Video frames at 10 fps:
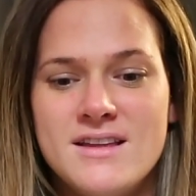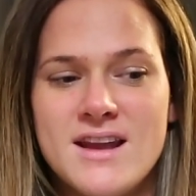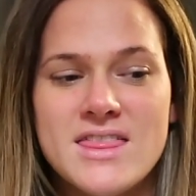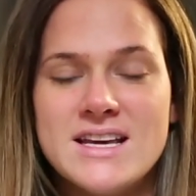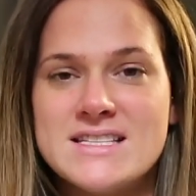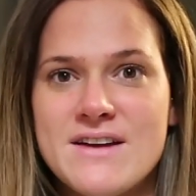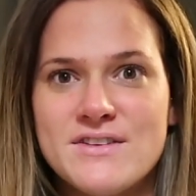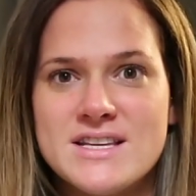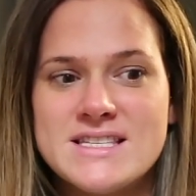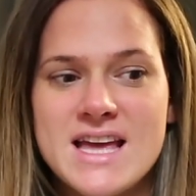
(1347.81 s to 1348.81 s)
nothing's
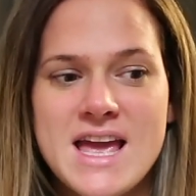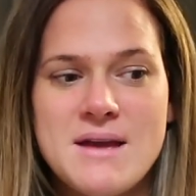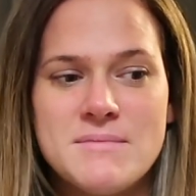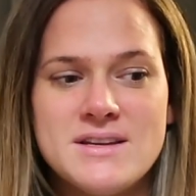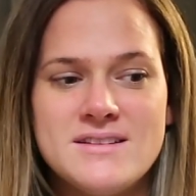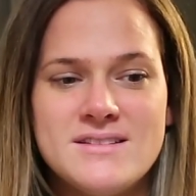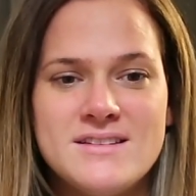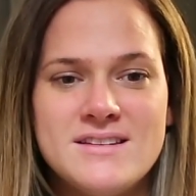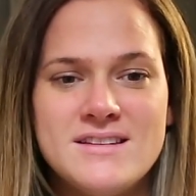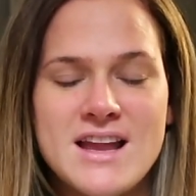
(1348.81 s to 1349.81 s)
ever the same, and
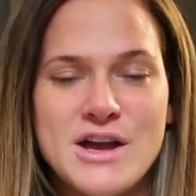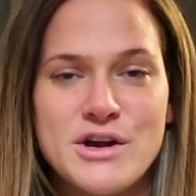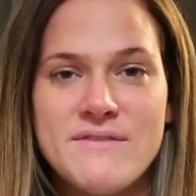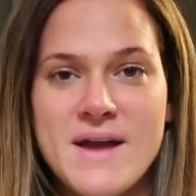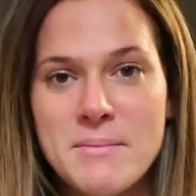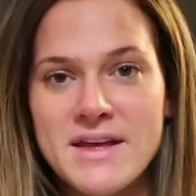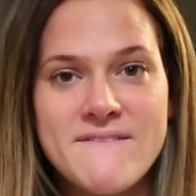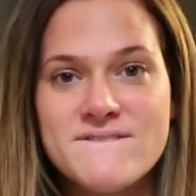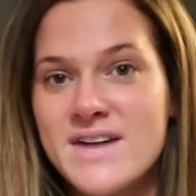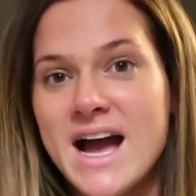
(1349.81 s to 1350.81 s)
now you're a family
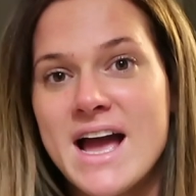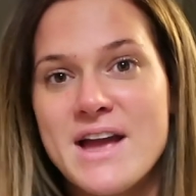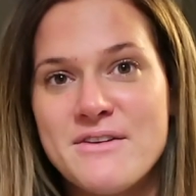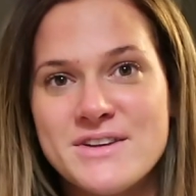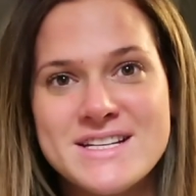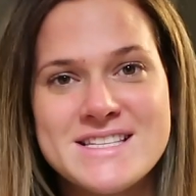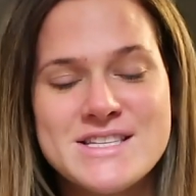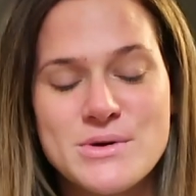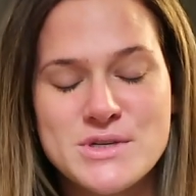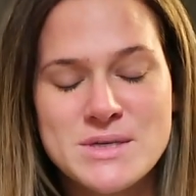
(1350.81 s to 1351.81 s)
of 5 and it's
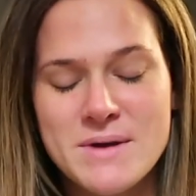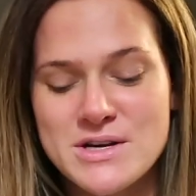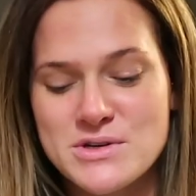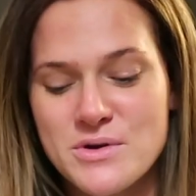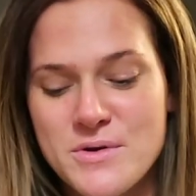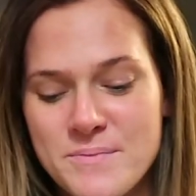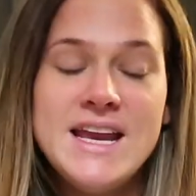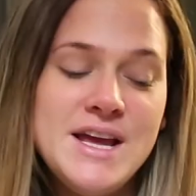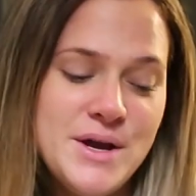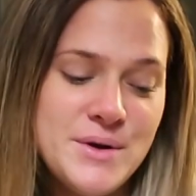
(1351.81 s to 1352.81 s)
so special.
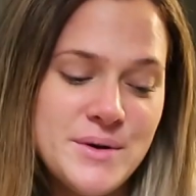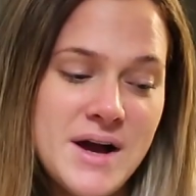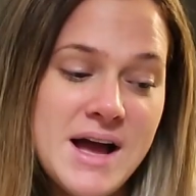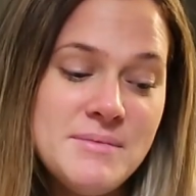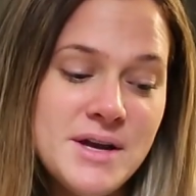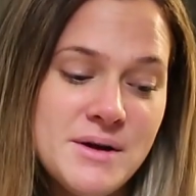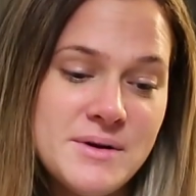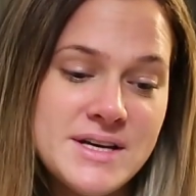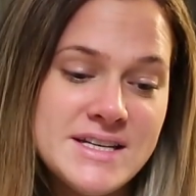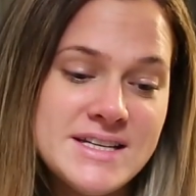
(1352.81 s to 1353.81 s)
Anywho, I'm
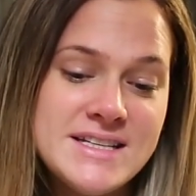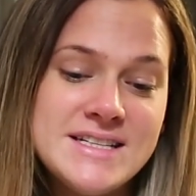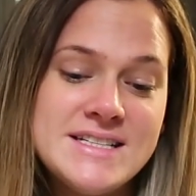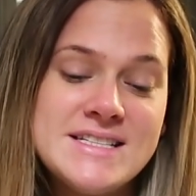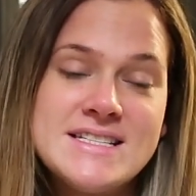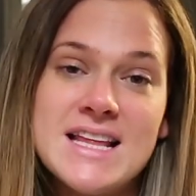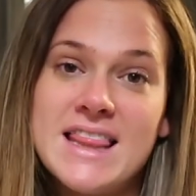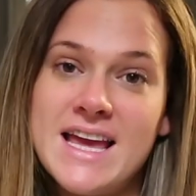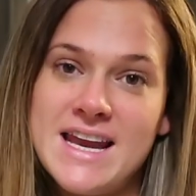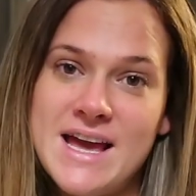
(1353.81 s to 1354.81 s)
going to
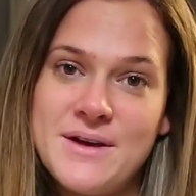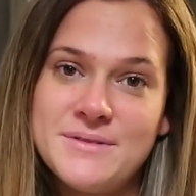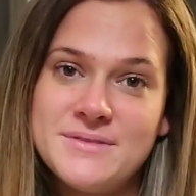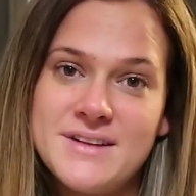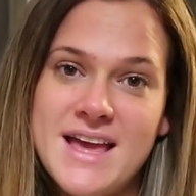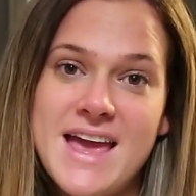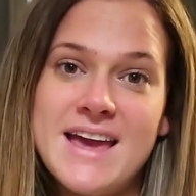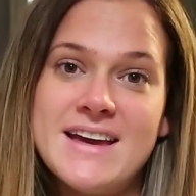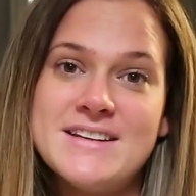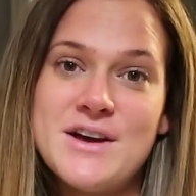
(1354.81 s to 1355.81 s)
lay down
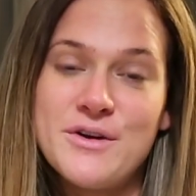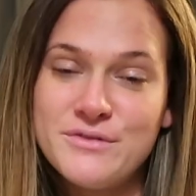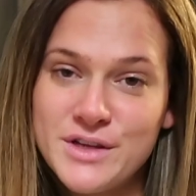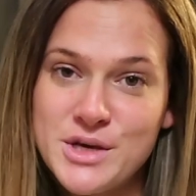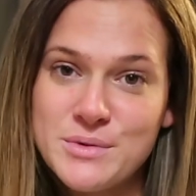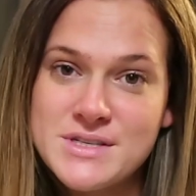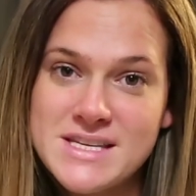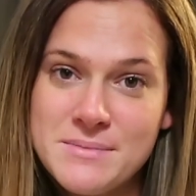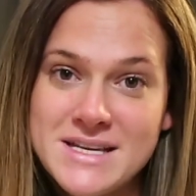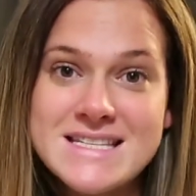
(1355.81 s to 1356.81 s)
and hopefully you will
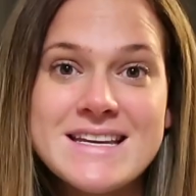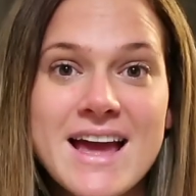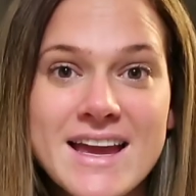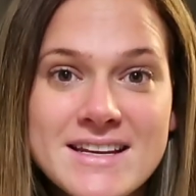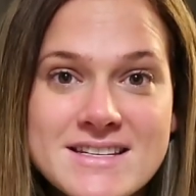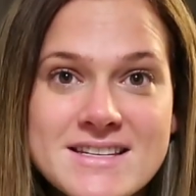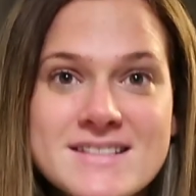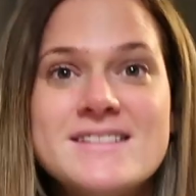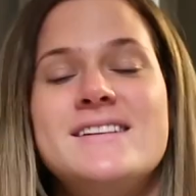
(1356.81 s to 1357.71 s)
see me tonight